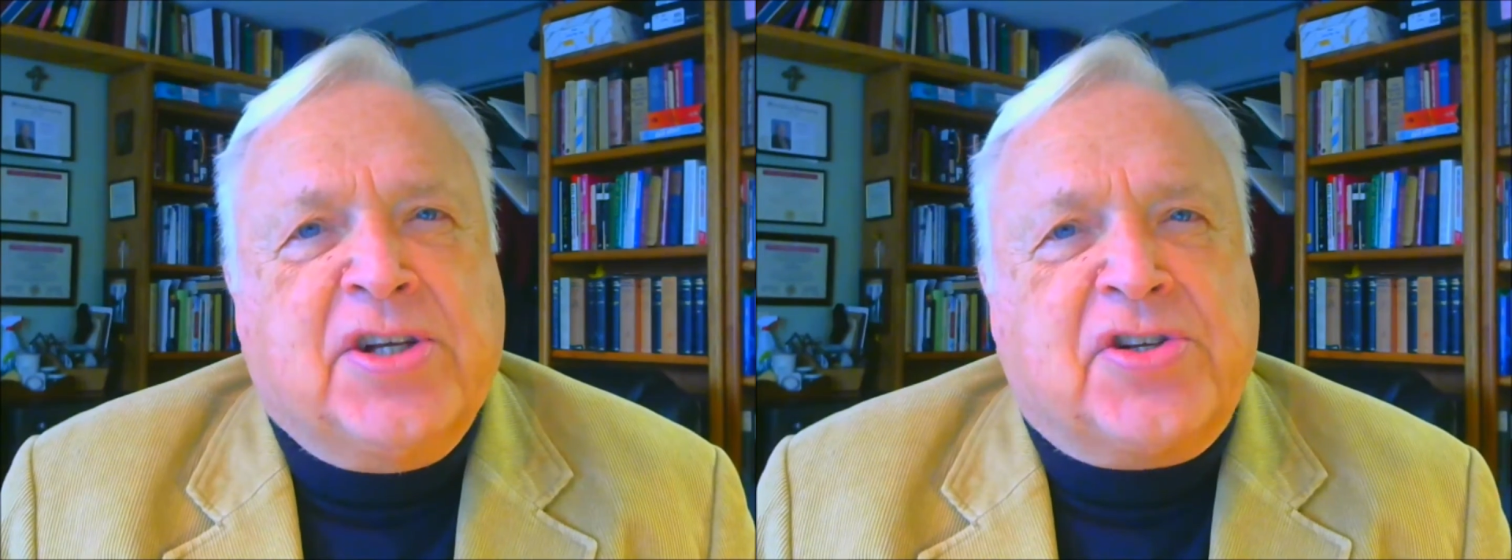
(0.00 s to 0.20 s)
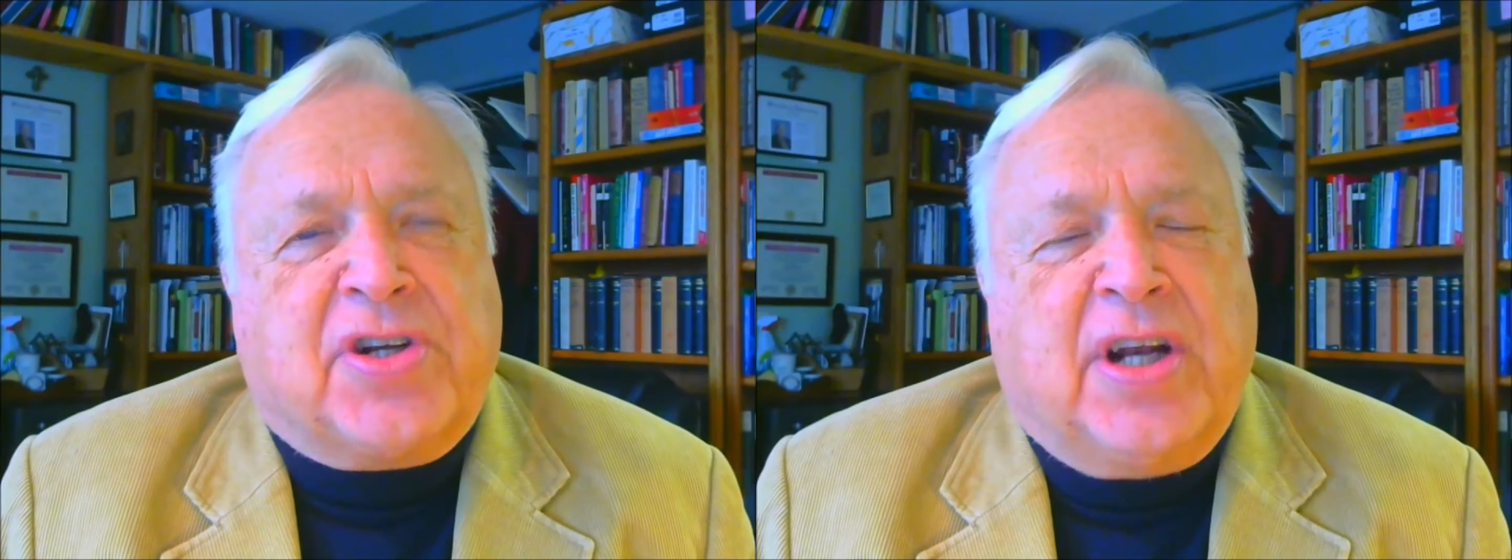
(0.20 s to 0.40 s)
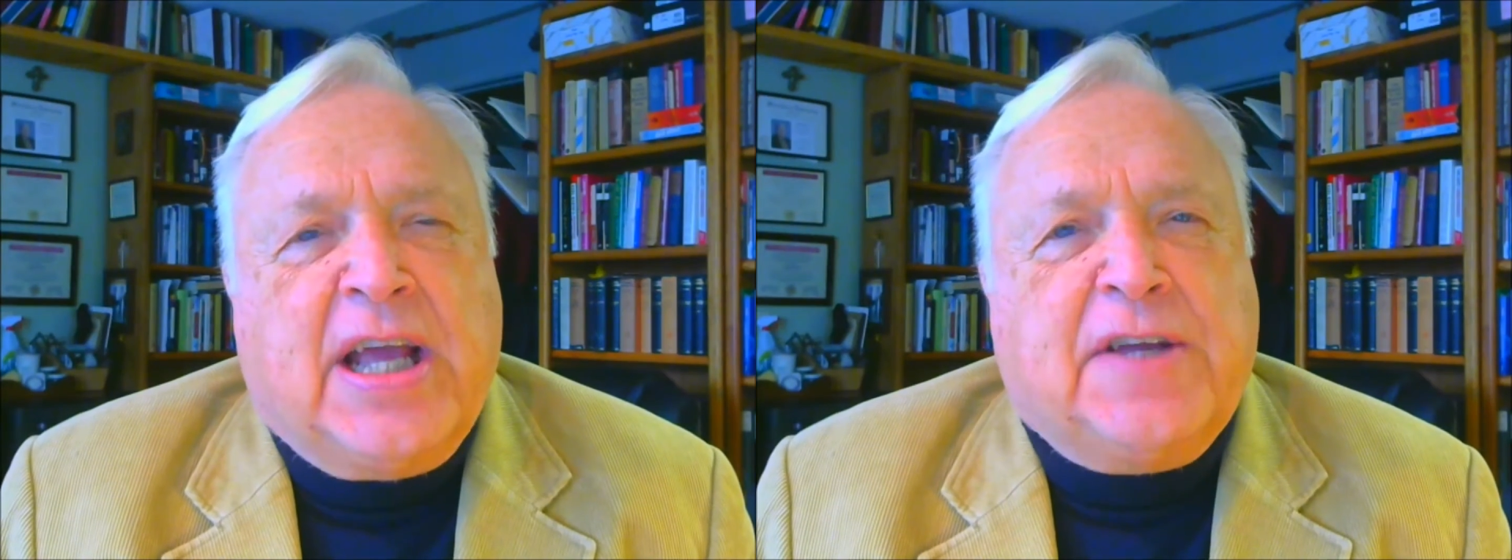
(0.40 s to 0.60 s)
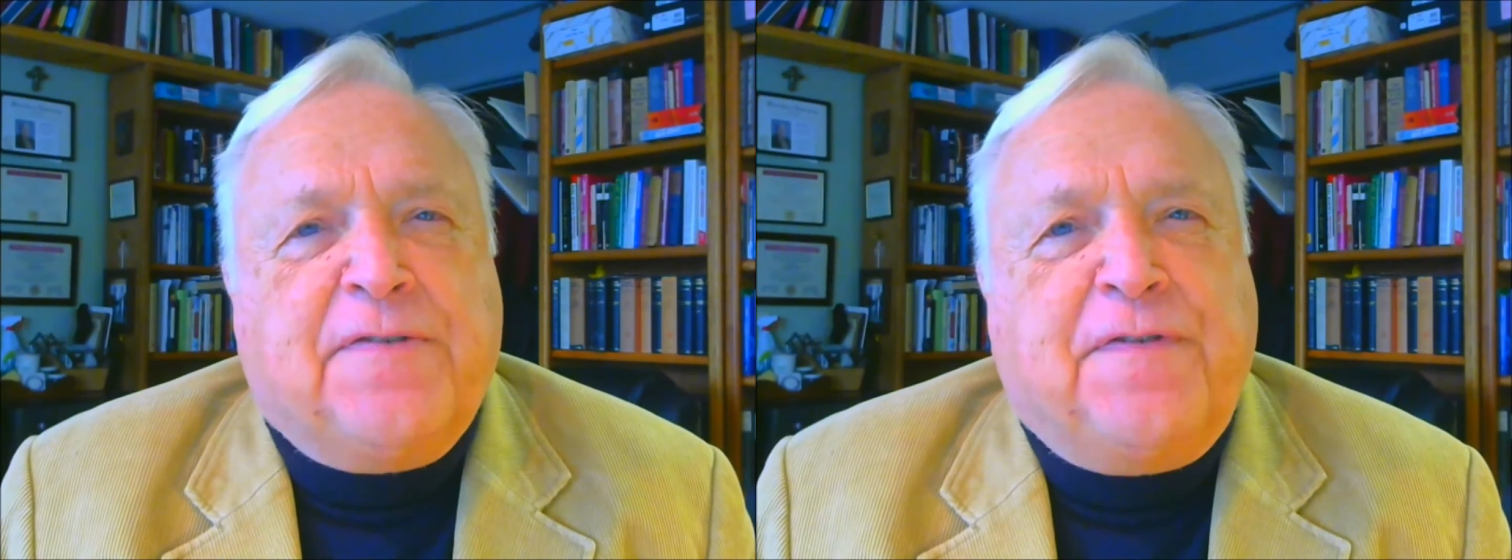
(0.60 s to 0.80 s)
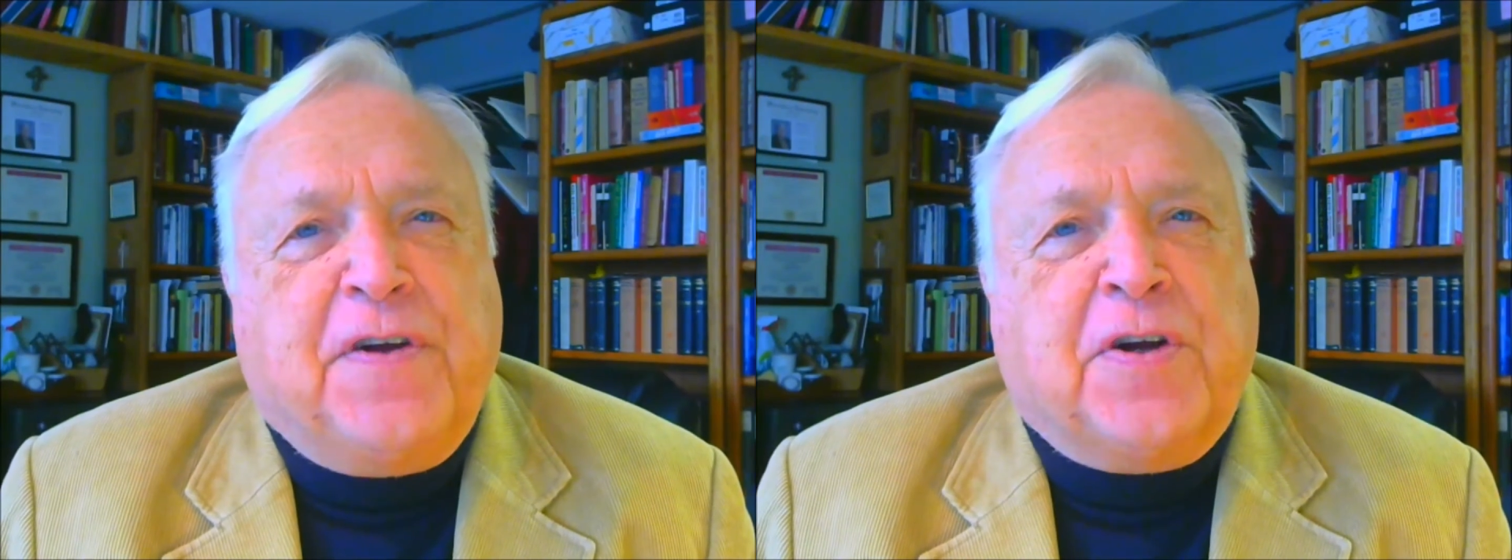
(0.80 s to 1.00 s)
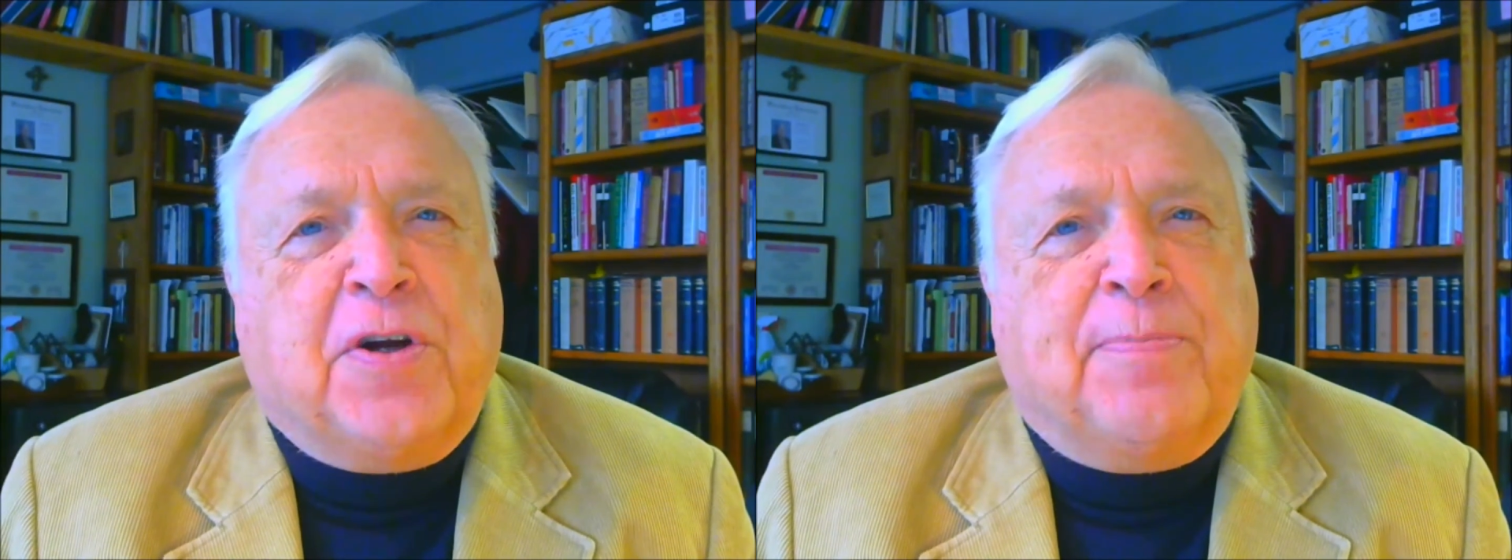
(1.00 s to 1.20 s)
is like fear,